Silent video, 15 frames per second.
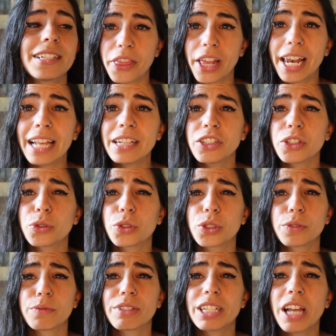and the lentils
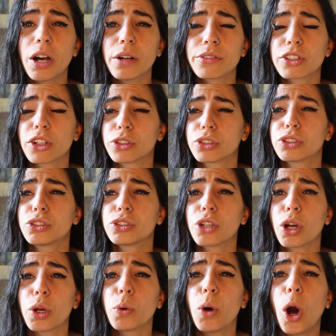themselves are
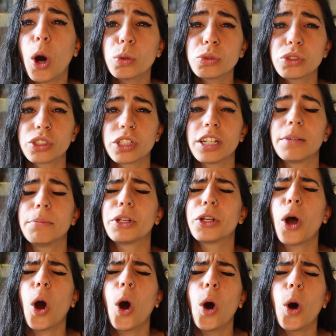so wholesome and
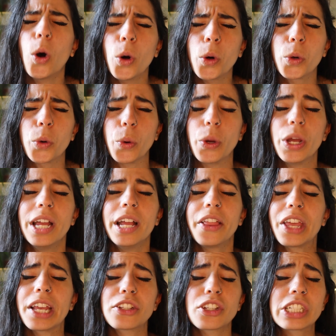whole.
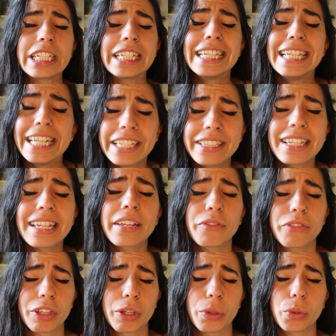It literally
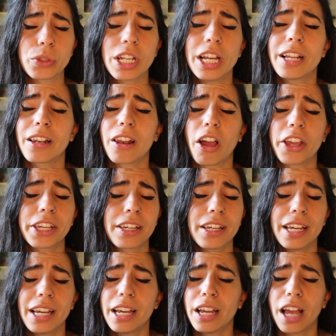feels like
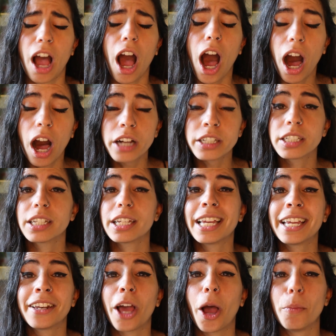hug
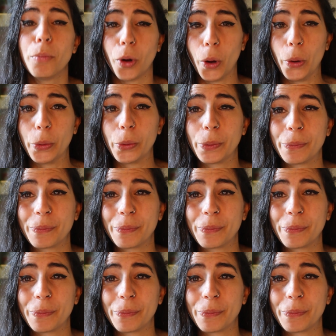in a bowl.